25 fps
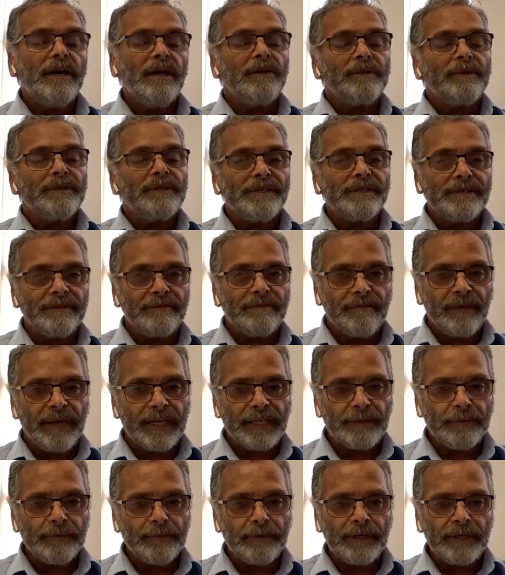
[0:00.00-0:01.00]
which is in
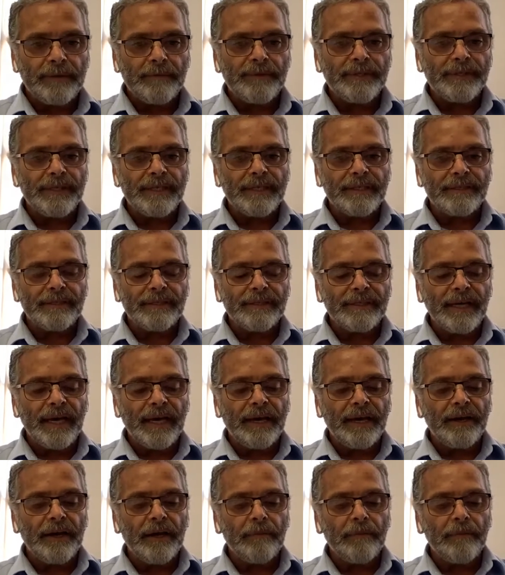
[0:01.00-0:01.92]
fact where I'm sitting today.